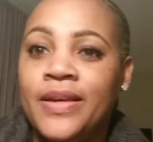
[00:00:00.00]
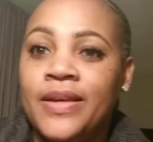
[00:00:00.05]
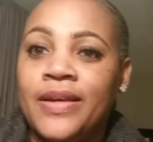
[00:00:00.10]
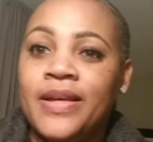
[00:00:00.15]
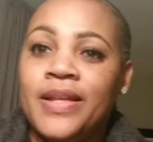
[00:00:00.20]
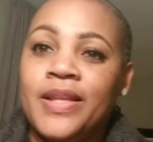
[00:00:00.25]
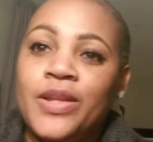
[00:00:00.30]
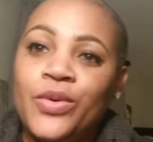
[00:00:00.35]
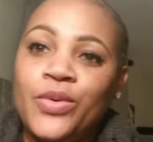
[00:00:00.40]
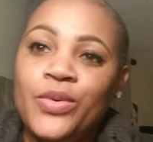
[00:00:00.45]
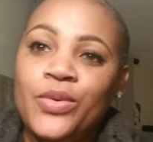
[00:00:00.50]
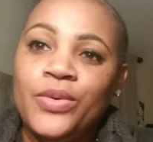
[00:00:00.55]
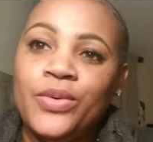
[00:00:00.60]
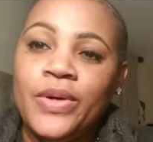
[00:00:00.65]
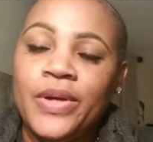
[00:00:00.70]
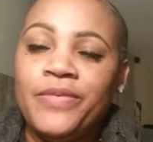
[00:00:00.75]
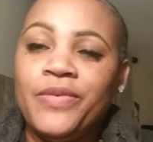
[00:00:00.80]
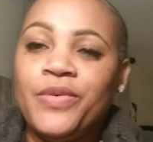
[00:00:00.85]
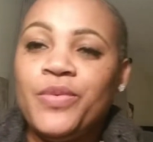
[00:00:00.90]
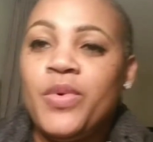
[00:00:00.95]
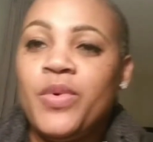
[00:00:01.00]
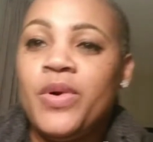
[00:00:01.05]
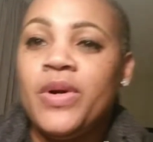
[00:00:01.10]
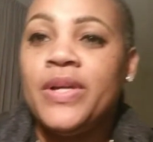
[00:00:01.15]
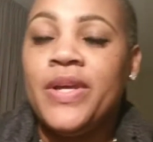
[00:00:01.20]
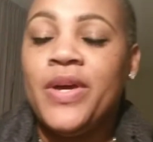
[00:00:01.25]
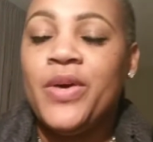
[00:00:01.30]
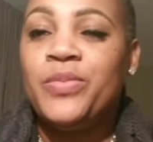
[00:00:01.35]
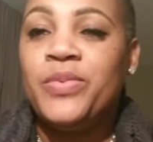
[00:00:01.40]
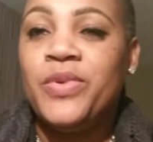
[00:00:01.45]
Hello
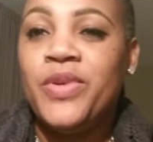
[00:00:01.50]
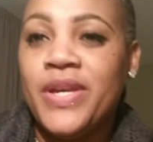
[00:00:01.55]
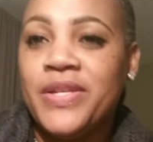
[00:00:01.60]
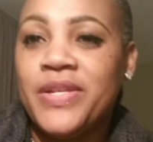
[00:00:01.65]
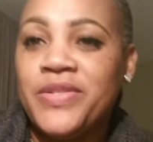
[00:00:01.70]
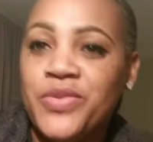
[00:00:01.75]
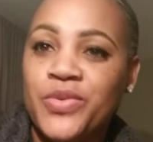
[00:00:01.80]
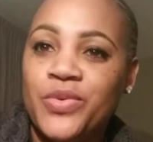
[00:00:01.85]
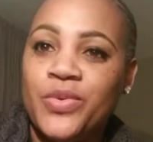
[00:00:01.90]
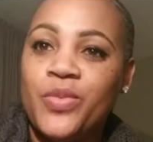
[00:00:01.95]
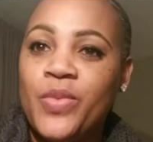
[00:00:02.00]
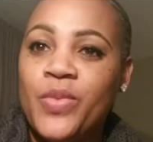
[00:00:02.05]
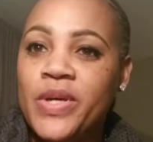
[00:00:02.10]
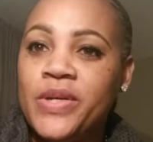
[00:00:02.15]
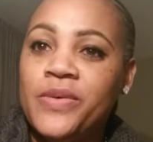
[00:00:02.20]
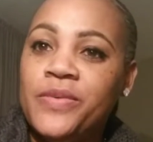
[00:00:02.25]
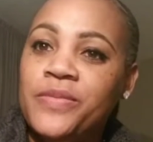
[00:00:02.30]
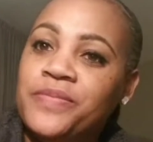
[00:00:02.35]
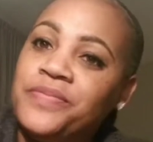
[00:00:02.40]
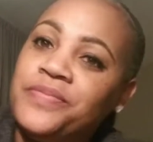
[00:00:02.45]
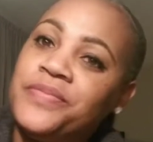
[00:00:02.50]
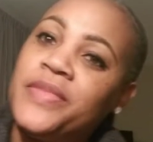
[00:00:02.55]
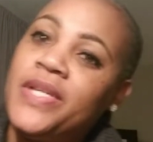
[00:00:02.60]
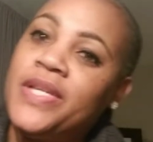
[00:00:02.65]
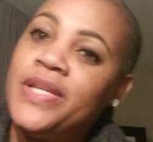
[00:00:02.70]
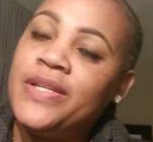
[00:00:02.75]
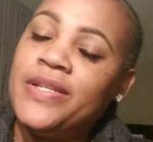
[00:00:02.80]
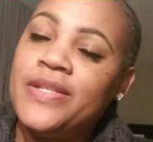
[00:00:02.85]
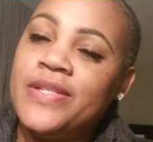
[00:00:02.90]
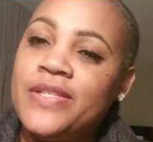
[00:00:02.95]
everyone, I hope you guys are doing well.
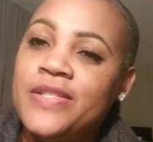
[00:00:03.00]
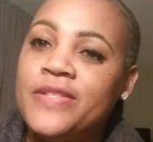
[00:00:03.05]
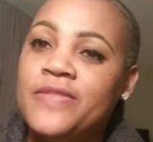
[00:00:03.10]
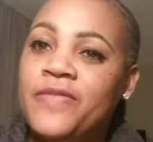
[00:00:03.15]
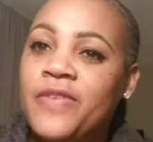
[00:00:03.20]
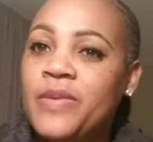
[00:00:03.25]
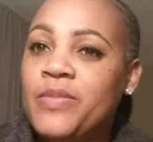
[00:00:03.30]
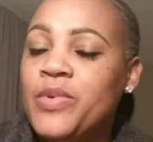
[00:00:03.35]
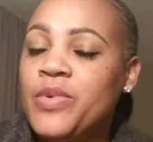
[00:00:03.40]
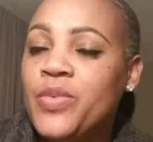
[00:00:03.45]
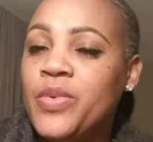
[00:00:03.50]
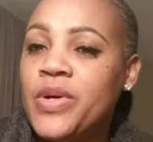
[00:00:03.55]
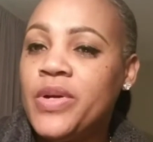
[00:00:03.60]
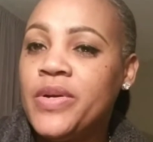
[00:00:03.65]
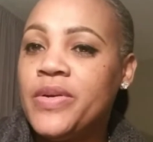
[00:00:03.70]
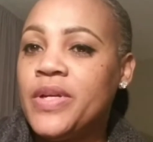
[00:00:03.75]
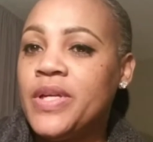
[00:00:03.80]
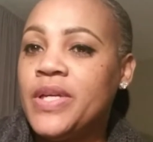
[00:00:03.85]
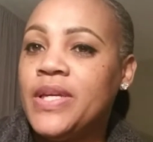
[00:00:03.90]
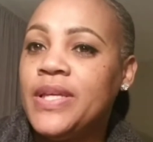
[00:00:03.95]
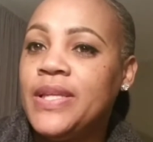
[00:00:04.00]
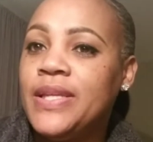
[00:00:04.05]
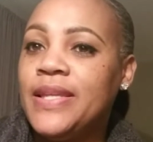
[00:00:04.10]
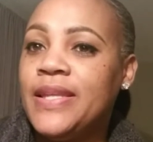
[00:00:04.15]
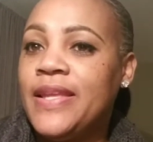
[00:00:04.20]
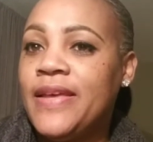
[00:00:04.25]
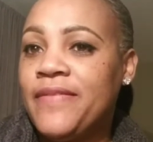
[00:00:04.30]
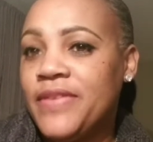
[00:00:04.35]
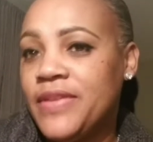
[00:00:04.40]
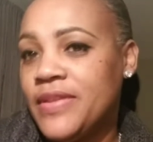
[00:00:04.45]
It is February
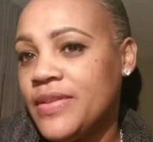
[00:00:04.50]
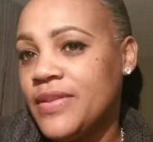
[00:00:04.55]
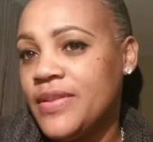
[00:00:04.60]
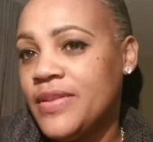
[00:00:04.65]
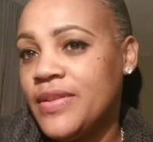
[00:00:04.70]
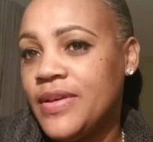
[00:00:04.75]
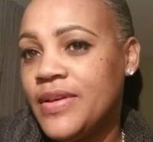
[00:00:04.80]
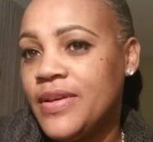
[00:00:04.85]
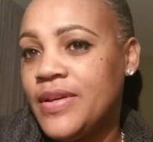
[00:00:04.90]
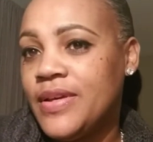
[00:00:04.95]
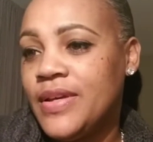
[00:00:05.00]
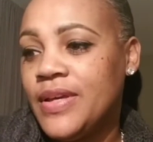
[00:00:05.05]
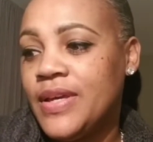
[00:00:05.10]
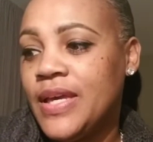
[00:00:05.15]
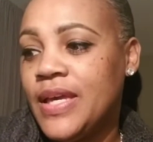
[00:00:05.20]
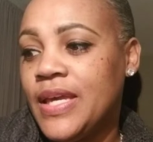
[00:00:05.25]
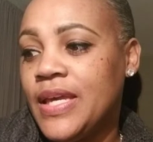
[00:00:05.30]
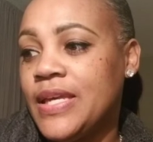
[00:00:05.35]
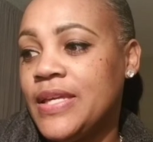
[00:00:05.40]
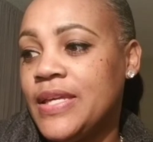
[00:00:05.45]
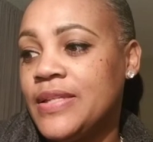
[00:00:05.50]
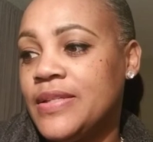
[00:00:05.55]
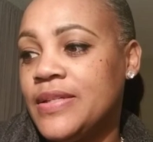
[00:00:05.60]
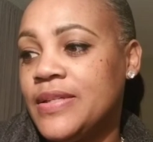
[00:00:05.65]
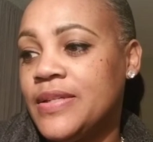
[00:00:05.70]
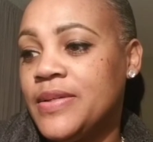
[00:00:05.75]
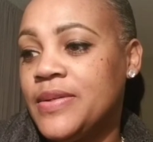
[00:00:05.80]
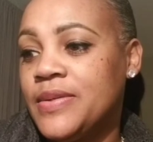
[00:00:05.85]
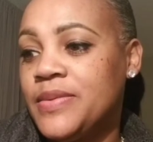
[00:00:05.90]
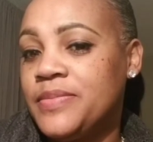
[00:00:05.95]
11th
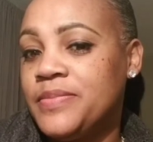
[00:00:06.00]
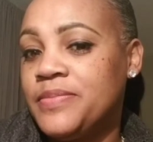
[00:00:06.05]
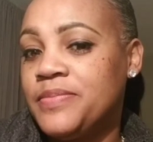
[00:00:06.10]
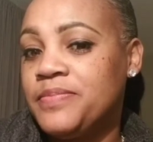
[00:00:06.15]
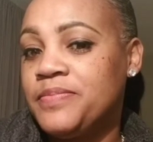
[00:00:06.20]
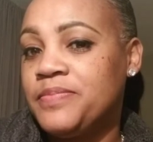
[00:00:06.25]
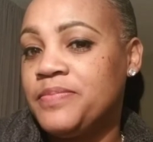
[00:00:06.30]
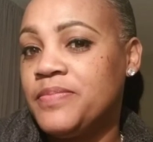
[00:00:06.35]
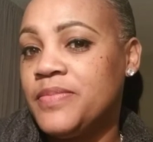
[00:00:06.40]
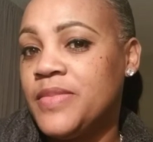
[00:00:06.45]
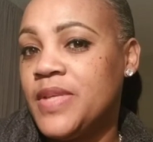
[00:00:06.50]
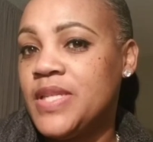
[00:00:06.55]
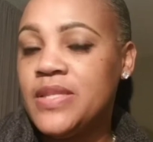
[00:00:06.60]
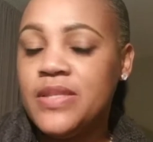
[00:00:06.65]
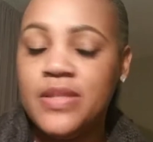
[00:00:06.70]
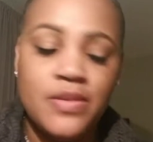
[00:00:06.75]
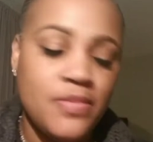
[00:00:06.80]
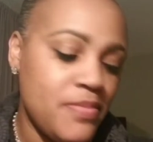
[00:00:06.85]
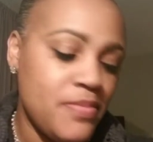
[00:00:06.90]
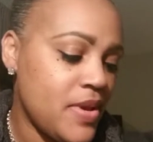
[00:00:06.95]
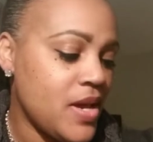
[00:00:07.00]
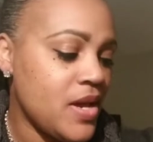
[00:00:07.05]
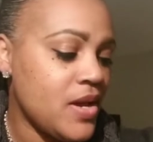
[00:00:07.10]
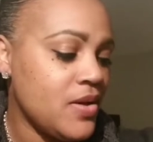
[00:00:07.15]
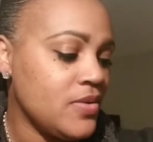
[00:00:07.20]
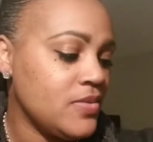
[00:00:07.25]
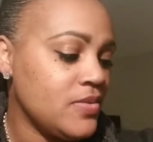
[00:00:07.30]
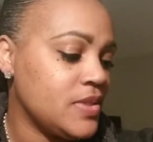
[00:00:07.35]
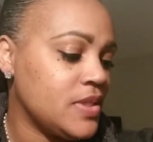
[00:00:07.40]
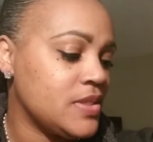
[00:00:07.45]
and it's
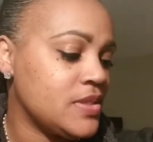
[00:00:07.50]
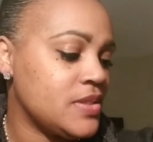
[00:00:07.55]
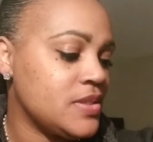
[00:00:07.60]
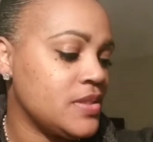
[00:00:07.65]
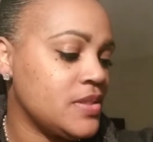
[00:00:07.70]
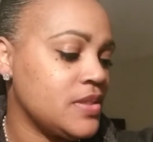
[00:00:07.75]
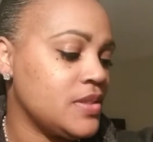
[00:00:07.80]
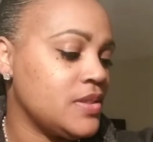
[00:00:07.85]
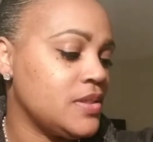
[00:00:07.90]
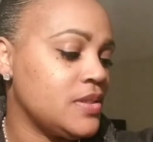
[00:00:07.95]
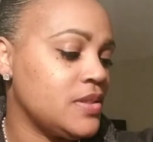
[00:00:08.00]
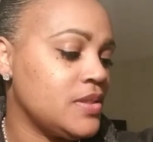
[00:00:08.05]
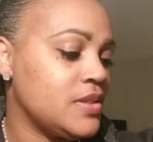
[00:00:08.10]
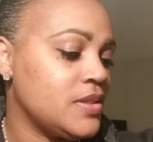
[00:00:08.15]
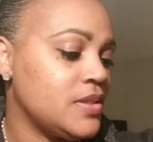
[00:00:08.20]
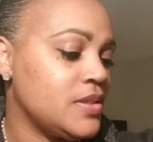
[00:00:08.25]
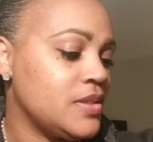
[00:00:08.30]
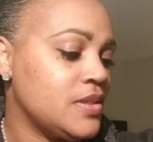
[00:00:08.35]
about, let's see,